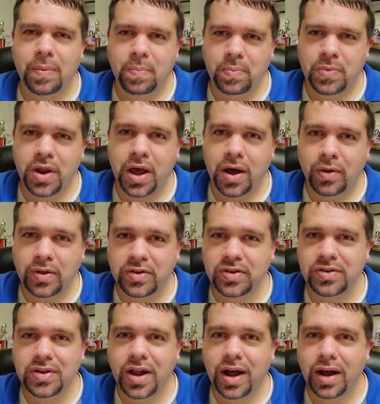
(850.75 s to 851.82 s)
Now, this is
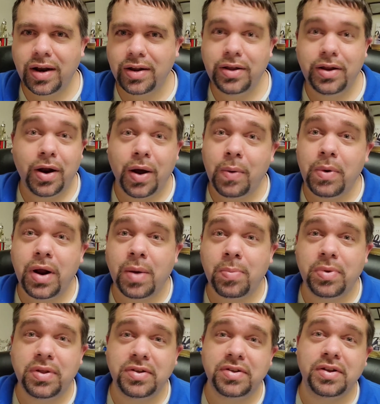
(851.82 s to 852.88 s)
not, I would not
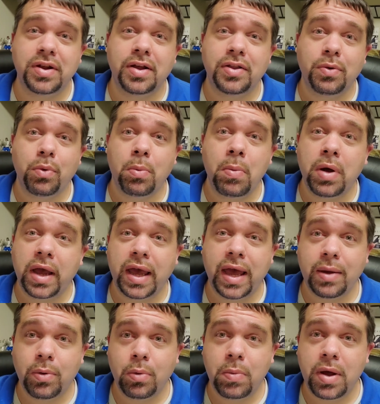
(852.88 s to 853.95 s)
put this at the
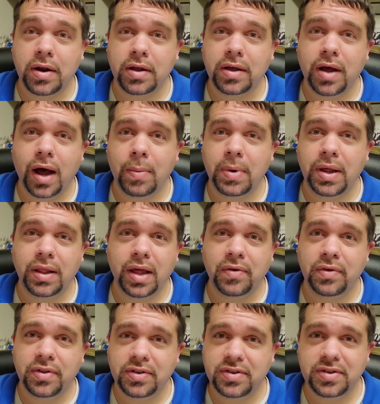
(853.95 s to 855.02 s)
romantic comedy
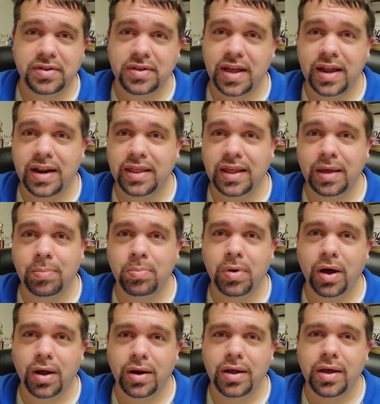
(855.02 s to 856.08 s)
level. This is anything
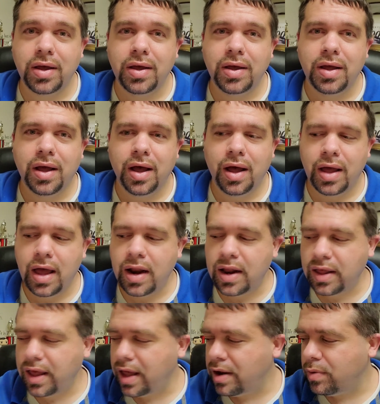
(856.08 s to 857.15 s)
but. And
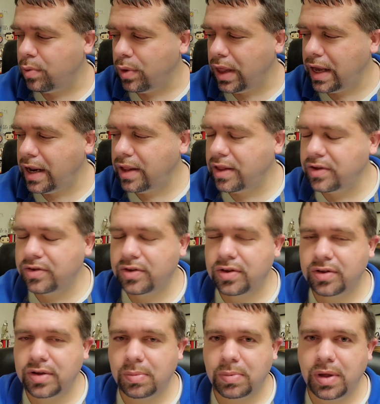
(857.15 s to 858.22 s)
again, relating this to
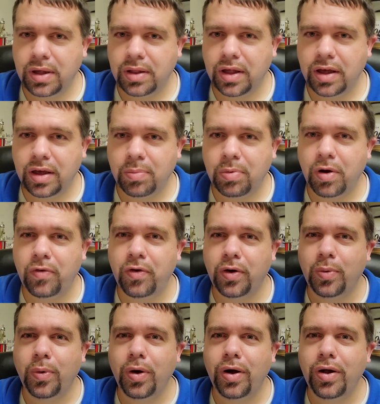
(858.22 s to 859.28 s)
something like A
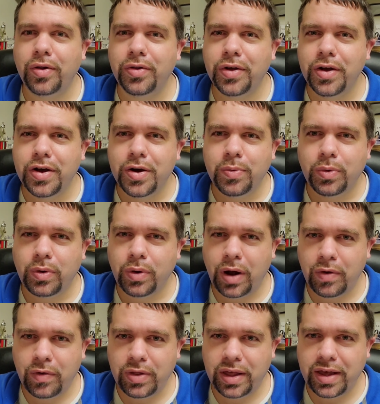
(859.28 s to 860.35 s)
Perfect World, where
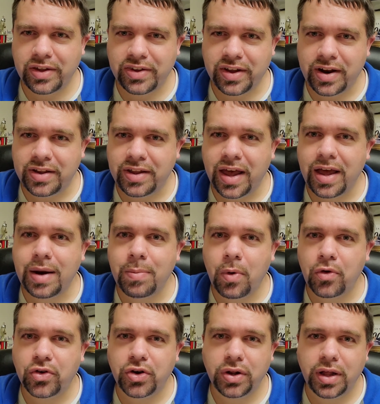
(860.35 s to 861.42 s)
everything is at a 10
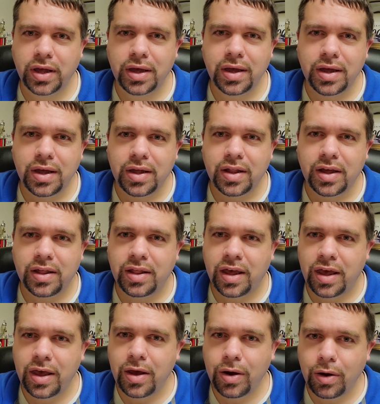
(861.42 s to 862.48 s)
emotionally, like
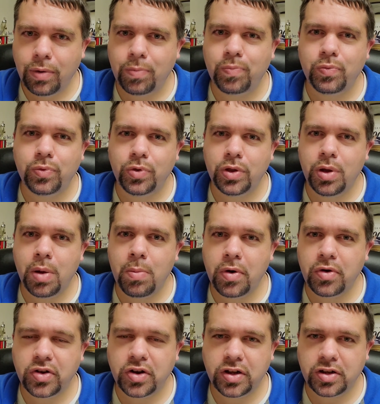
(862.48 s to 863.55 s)
here,
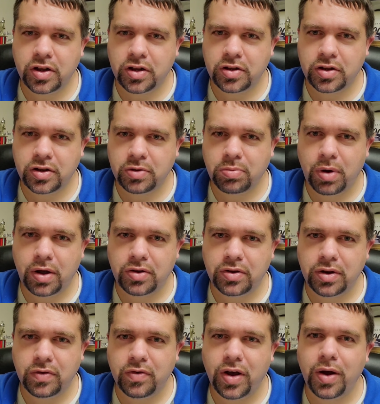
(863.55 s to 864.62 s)
emotion is expressed
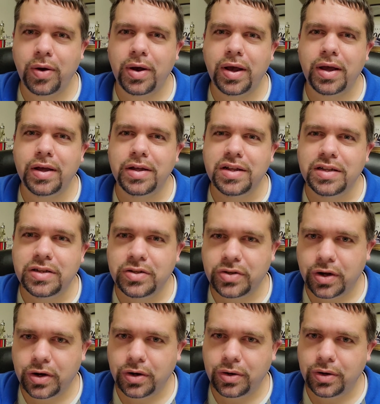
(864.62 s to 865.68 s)
in a very
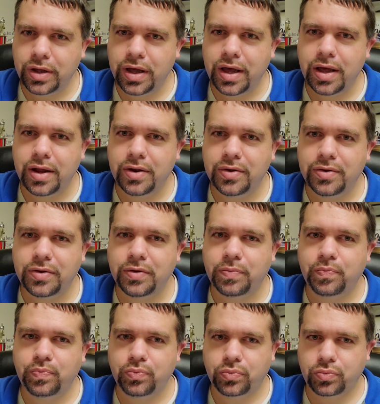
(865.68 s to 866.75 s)
subtle and,
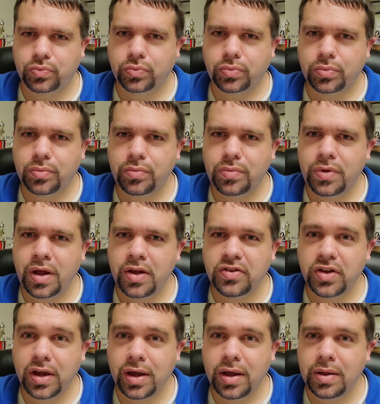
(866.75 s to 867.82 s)

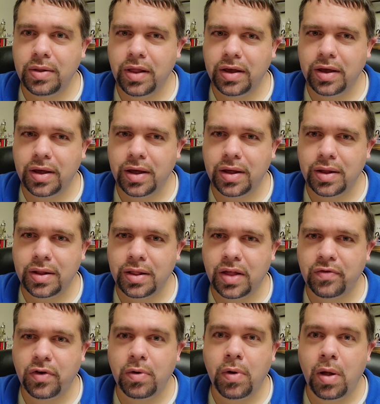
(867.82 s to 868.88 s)
say, like a
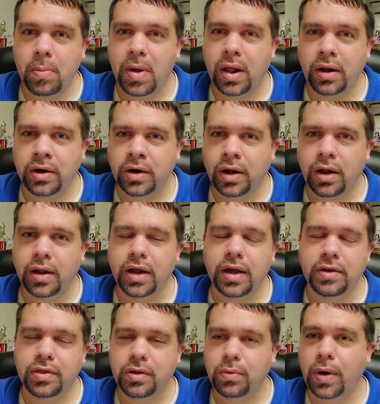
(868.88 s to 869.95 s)
level of melancholy
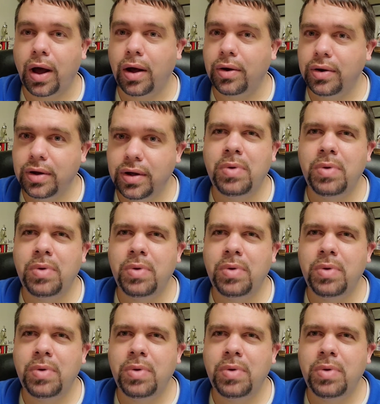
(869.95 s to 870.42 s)
throughout.